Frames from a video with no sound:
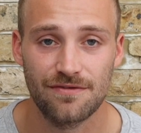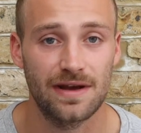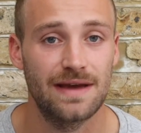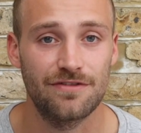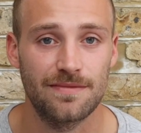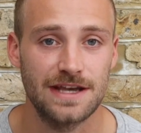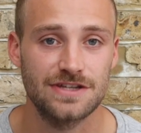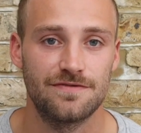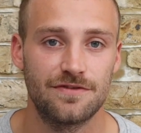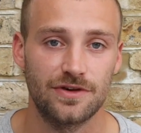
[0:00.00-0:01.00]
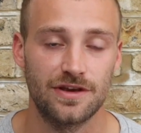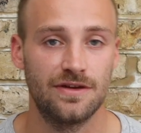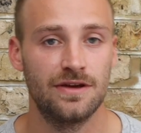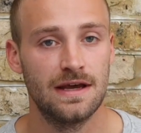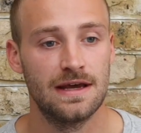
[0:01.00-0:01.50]
free information for
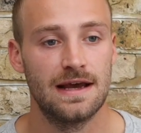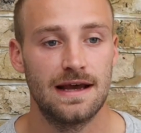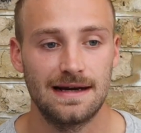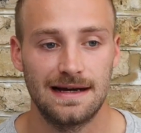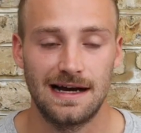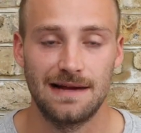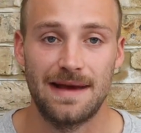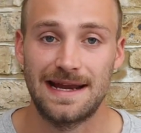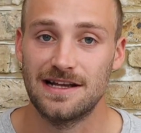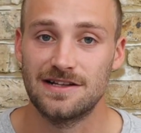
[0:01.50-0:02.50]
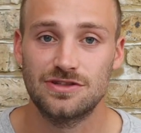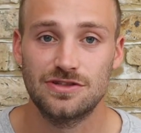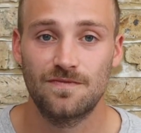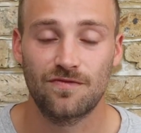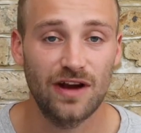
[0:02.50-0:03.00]
you. I made a
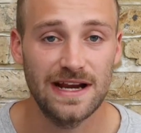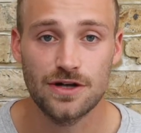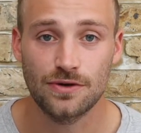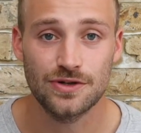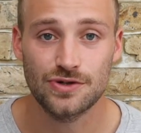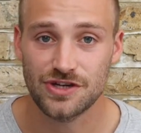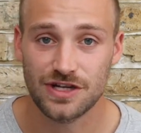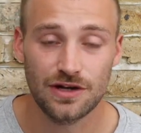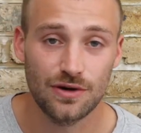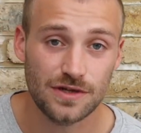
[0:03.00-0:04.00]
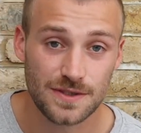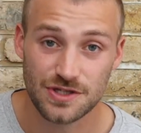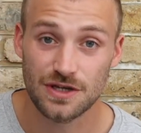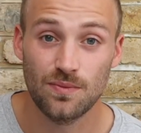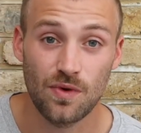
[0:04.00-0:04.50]
free dog nutrition course which
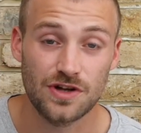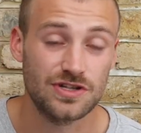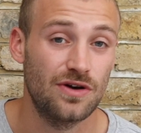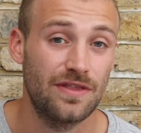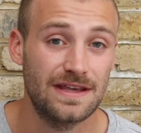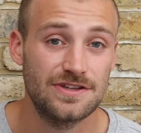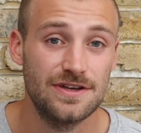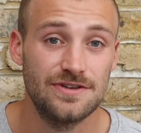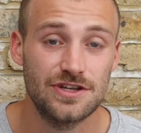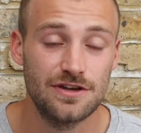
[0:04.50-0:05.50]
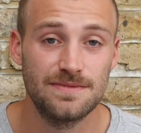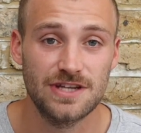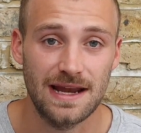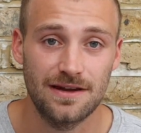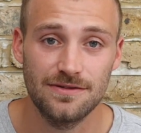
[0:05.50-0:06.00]
you can watch on this YouTube
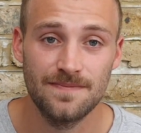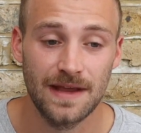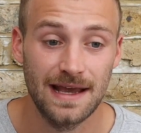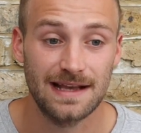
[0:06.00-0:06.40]
channel.